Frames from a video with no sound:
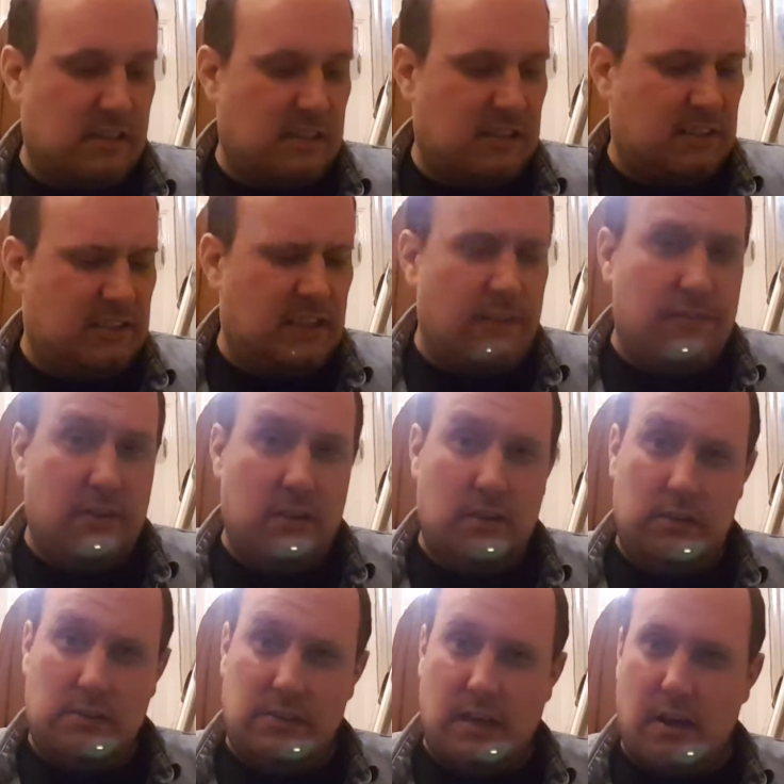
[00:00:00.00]

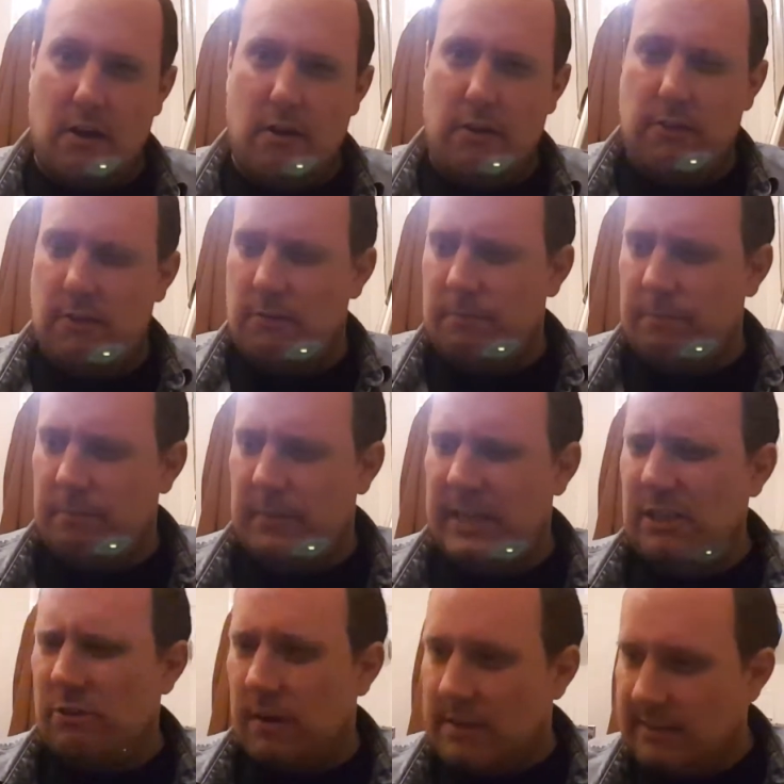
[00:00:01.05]
7 to go that I'm
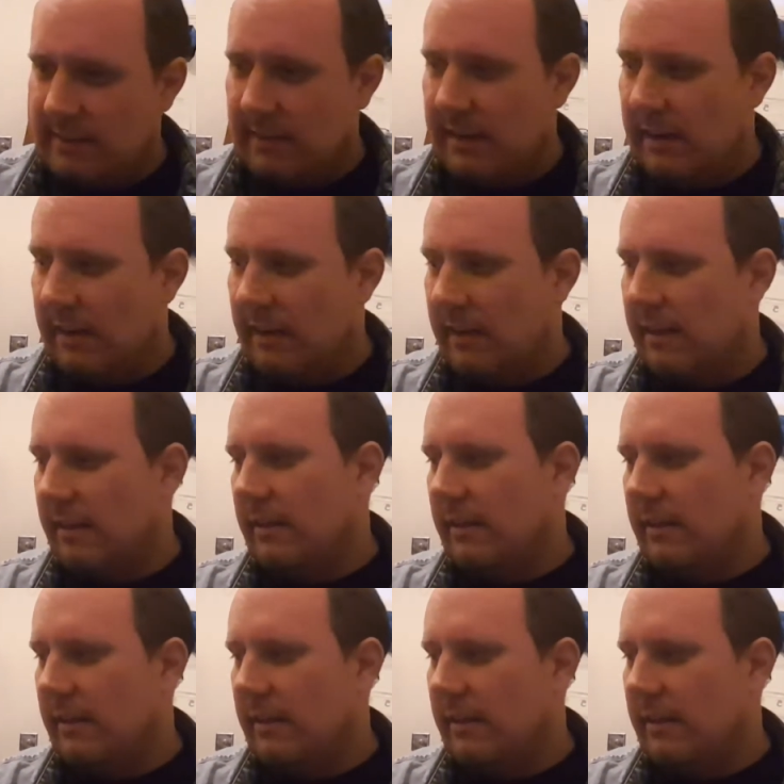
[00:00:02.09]
interested in.